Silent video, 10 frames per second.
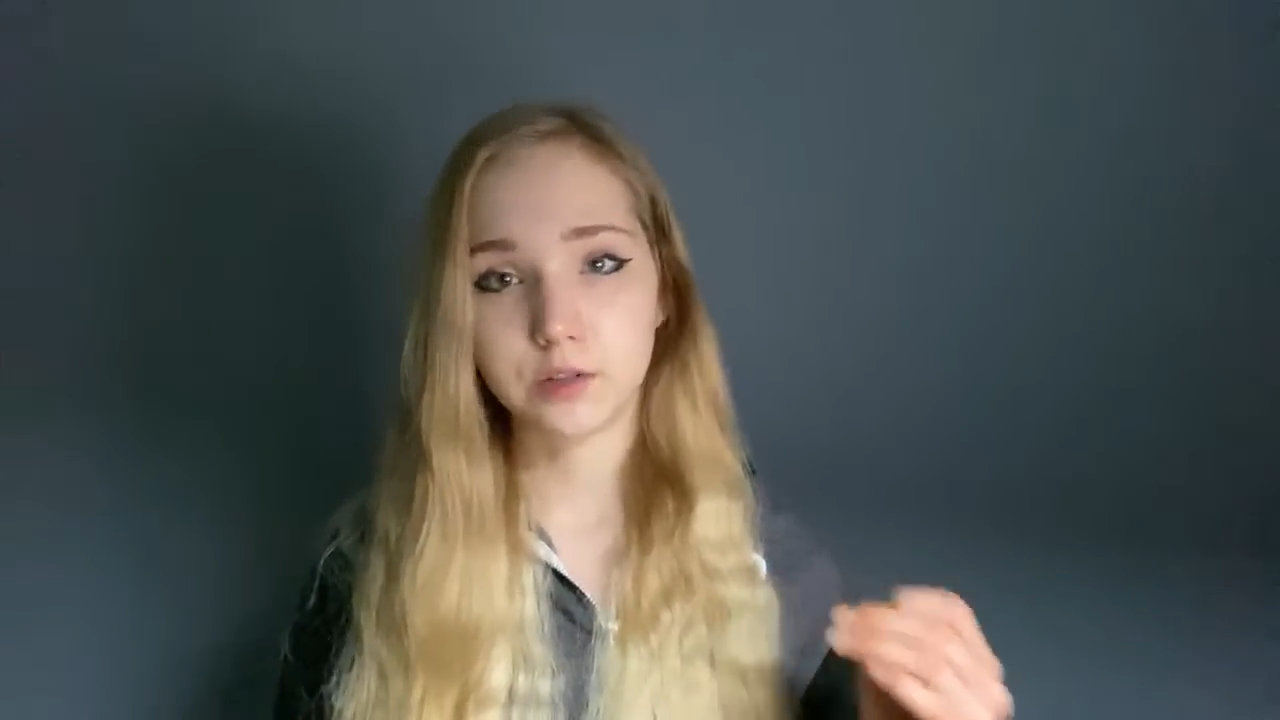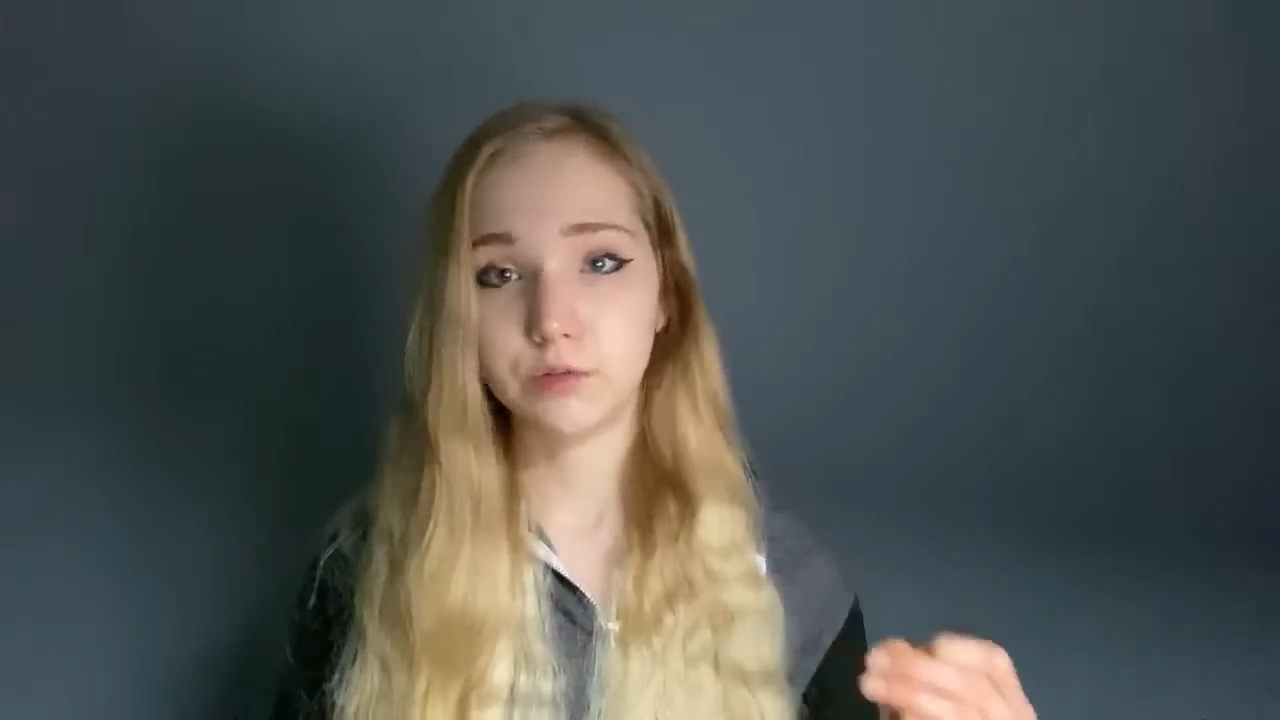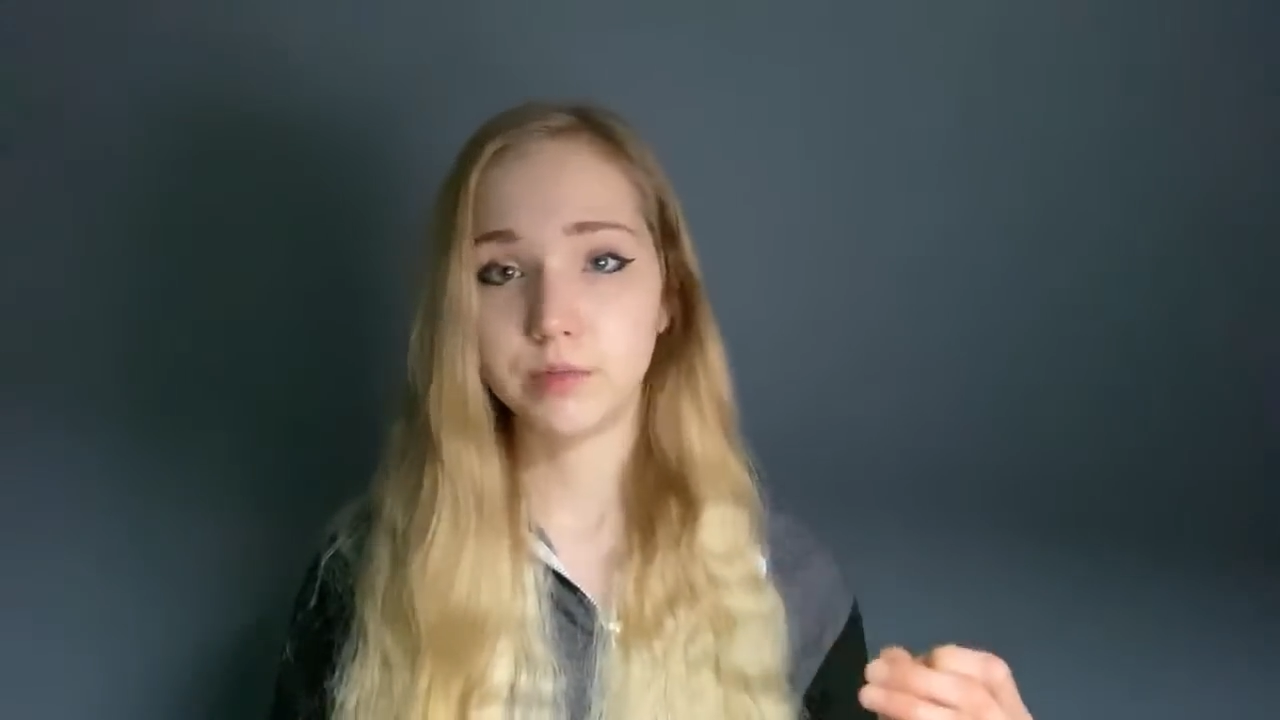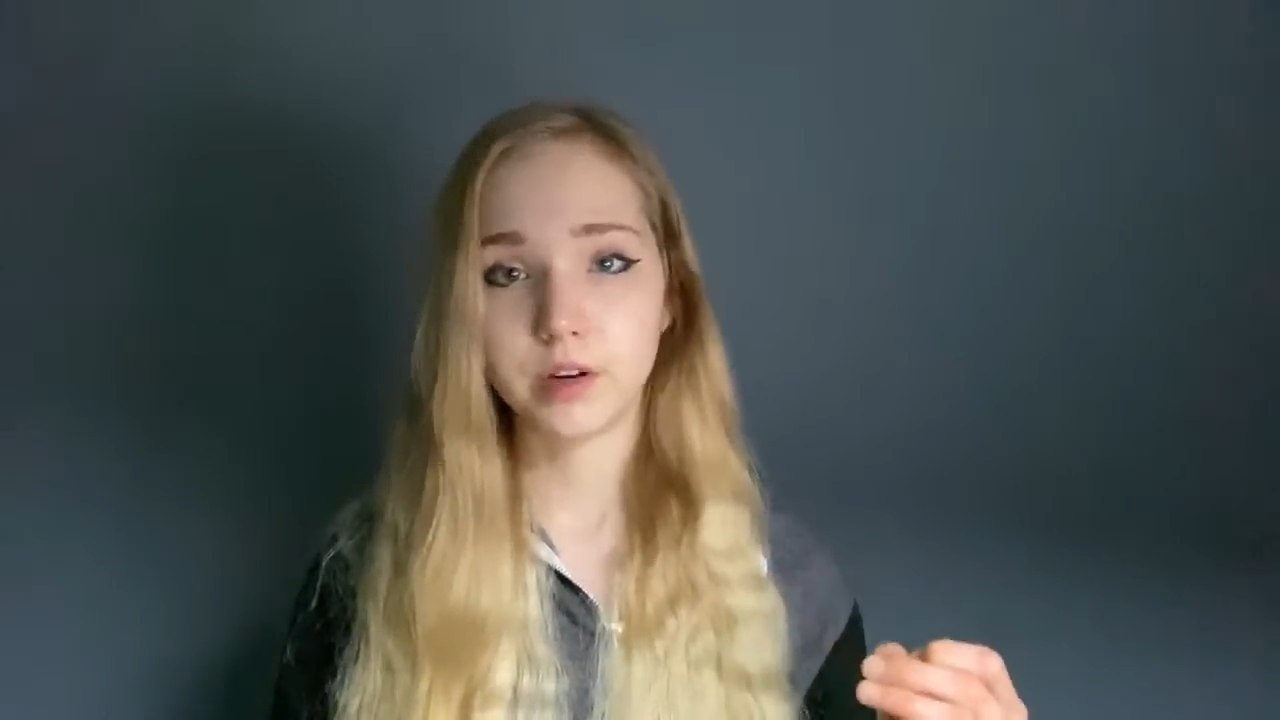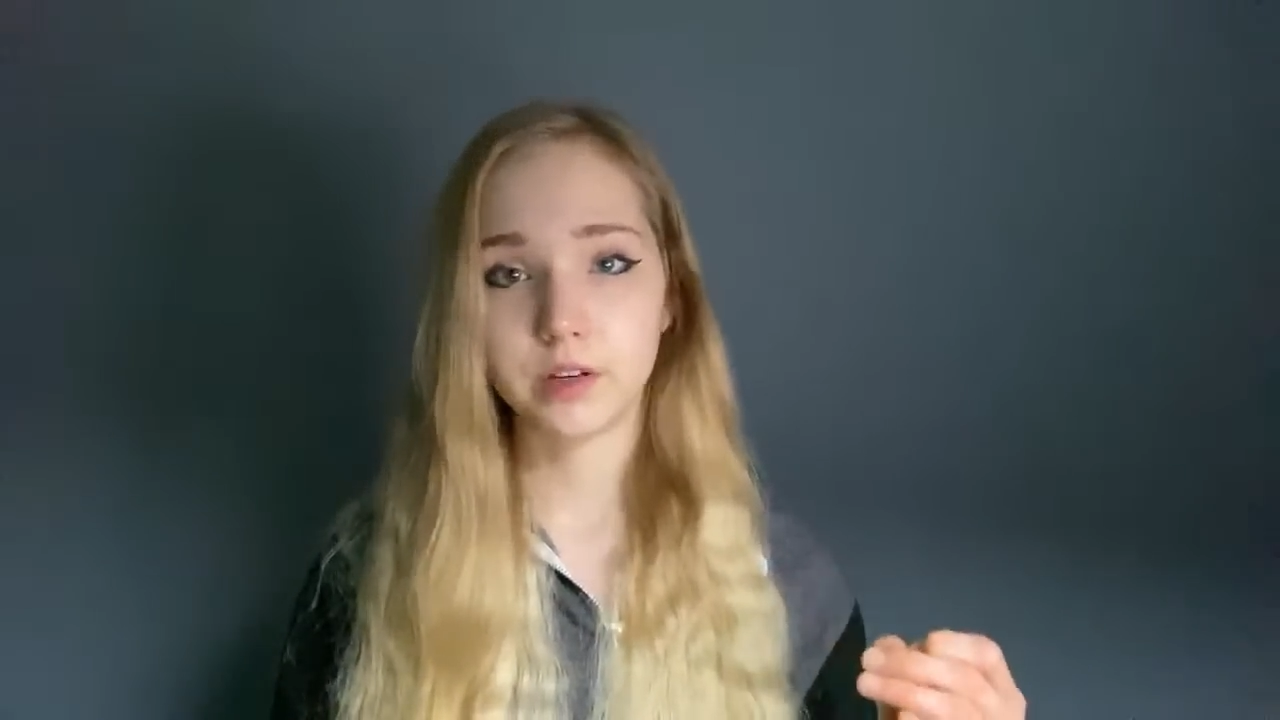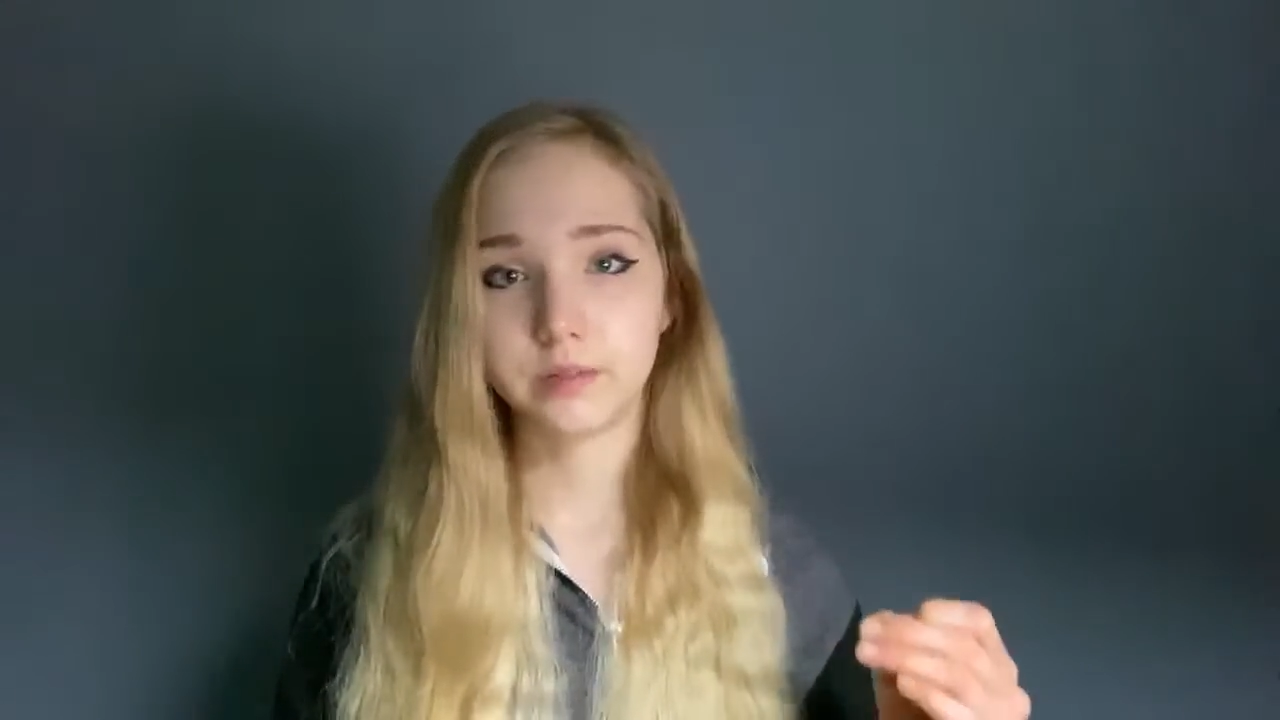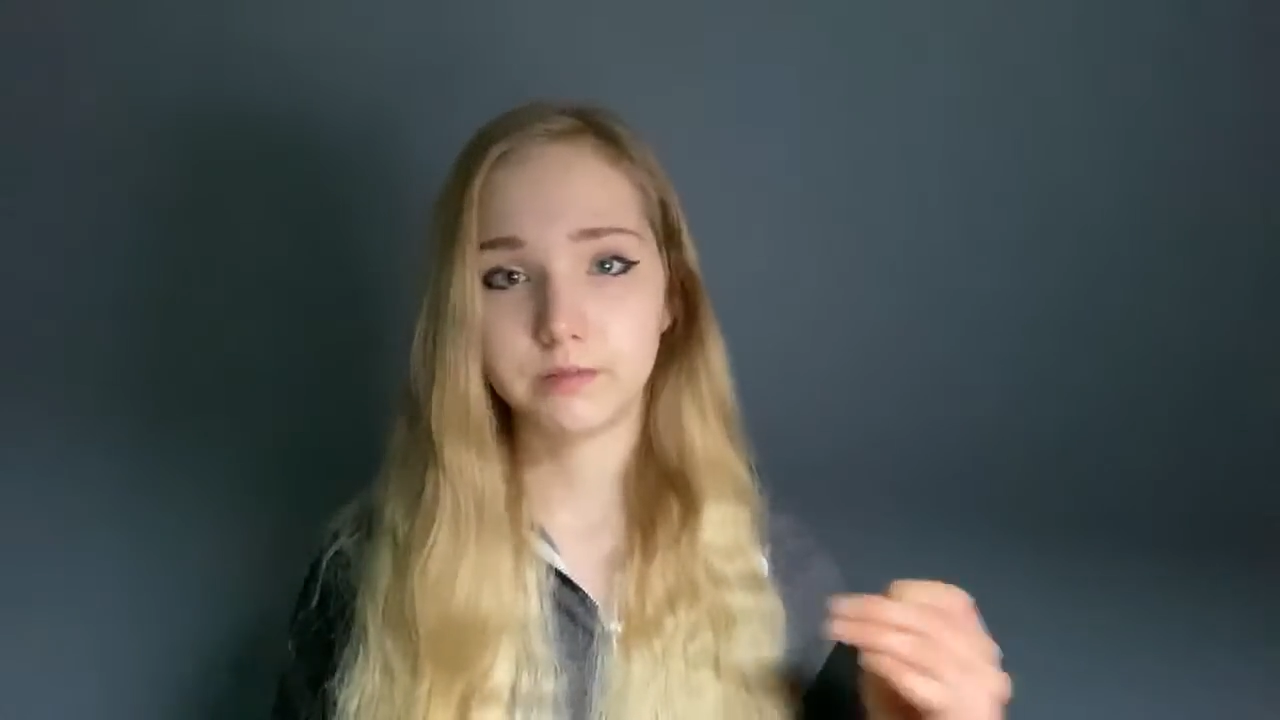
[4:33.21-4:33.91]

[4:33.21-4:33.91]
Thunberg